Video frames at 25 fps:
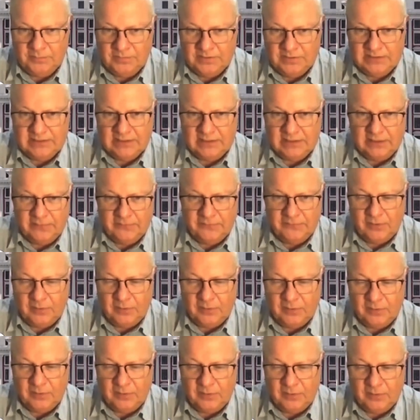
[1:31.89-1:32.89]
Ziller from the
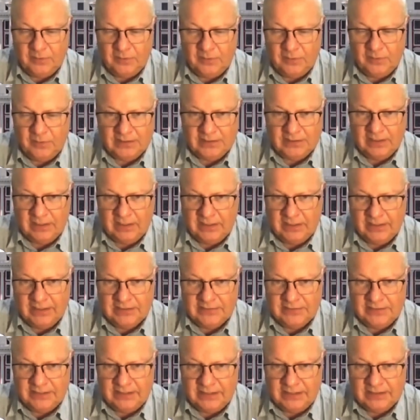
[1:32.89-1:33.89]
Democratic Alliance
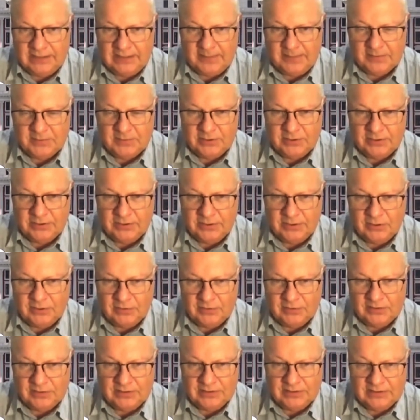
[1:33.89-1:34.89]
that it's absolutely
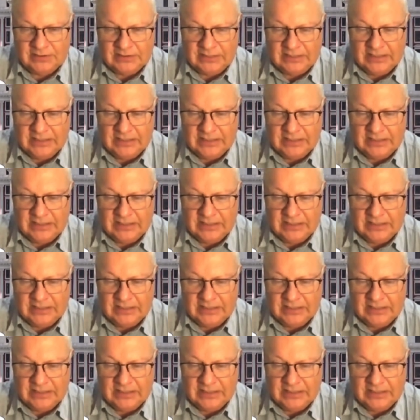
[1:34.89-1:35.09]
nonsense.